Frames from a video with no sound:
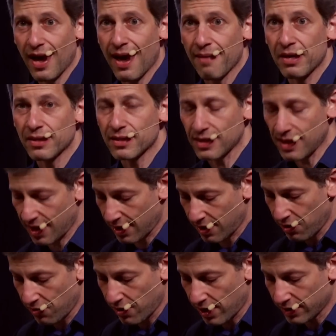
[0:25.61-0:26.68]
Amit Singh,
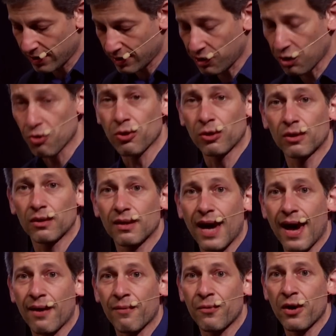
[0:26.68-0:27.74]
who runs Google
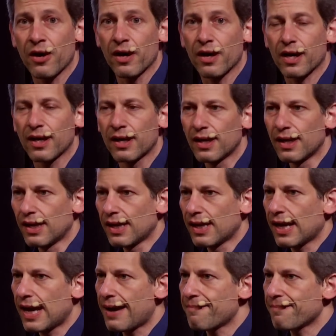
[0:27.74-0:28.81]
at Work.
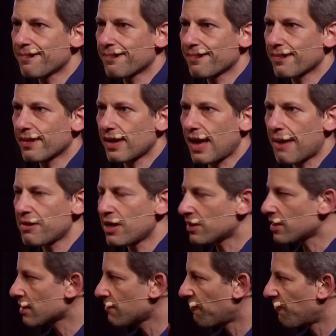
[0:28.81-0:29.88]
Amit,
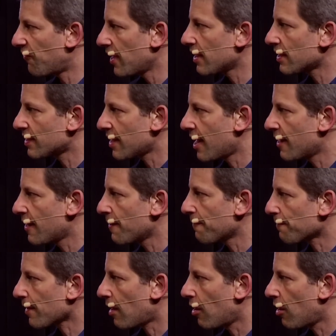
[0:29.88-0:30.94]
just fill us in
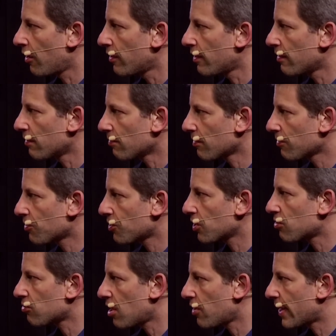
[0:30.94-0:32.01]
on the
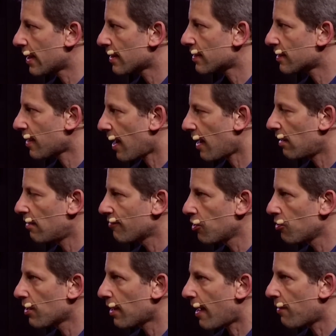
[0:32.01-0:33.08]
growing scale of
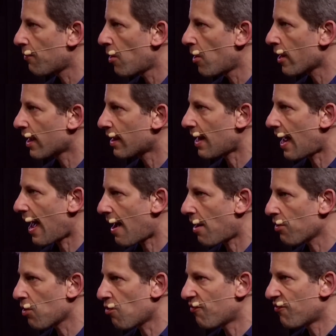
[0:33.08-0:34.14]
Google at Work and how
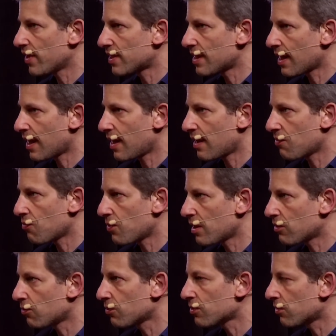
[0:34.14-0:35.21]
you're fitting in with
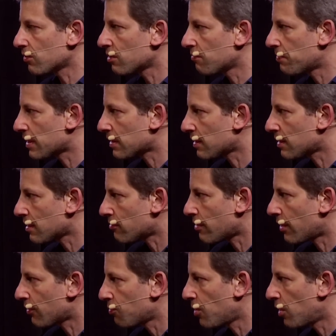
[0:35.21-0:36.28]
all sorts of businesses
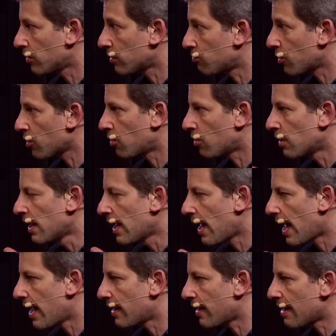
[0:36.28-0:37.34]
around the world and what you're
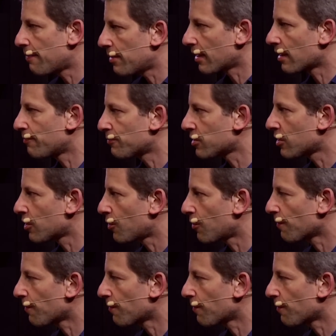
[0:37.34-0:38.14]
enabling them to do.